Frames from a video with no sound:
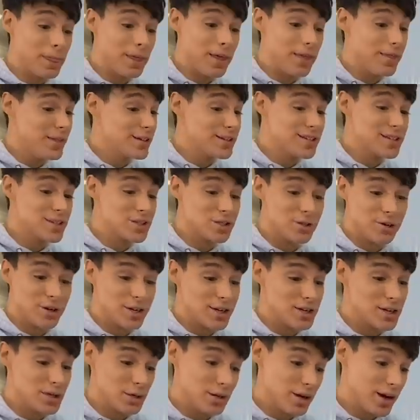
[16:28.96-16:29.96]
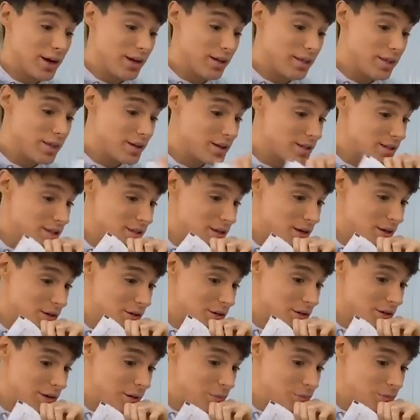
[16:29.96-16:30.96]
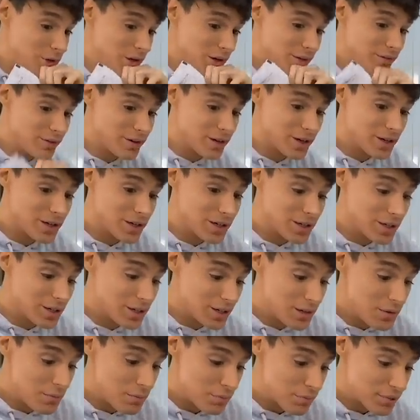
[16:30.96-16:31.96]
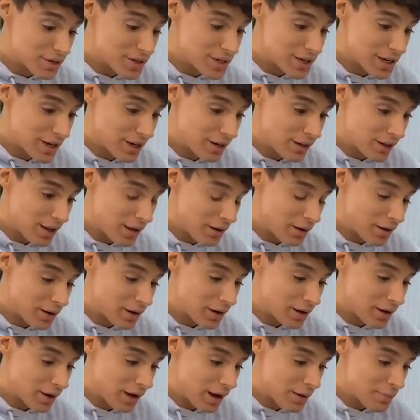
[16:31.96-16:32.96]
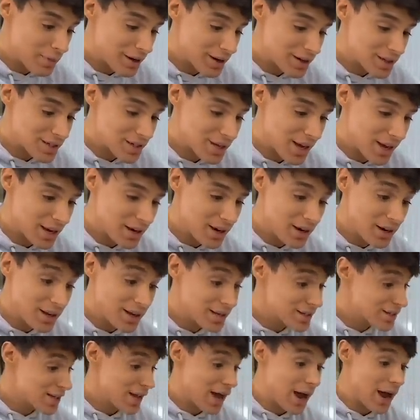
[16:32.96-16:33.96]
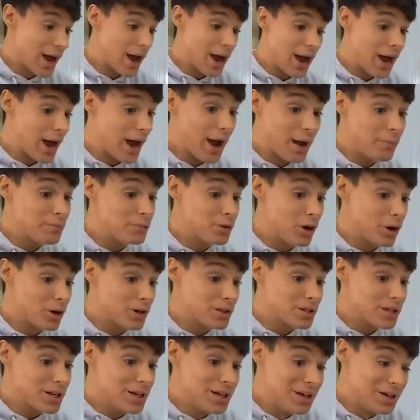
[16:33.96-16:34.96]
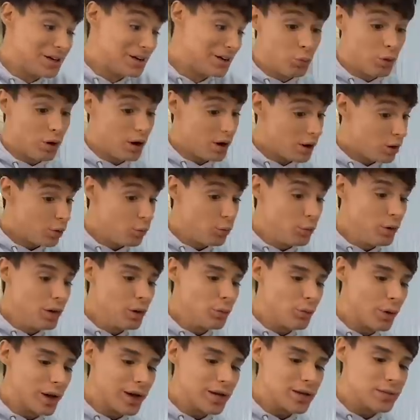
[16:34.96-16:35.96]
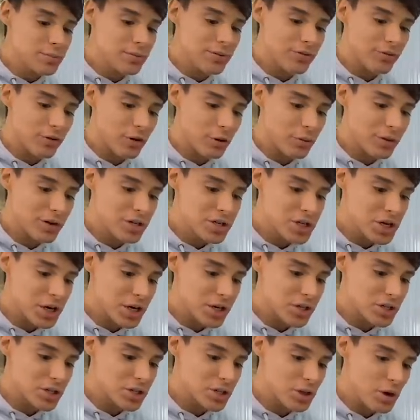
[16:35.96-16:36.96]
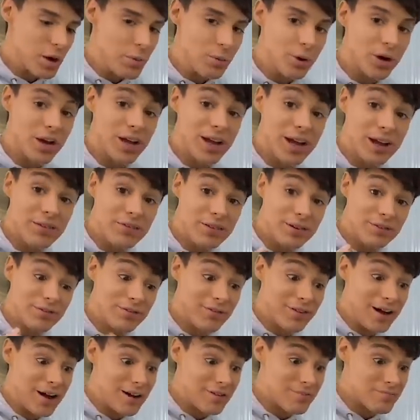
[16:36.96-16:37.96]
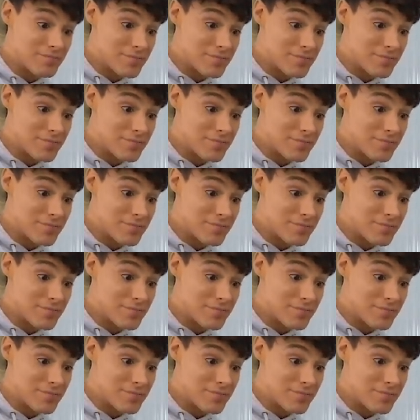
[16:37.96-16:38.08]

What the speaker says: This is looking too healthy, so I'm not even gonna pretend like I'm excited, because I'm not. We'll wait before we judge, so I'm gonna give it 5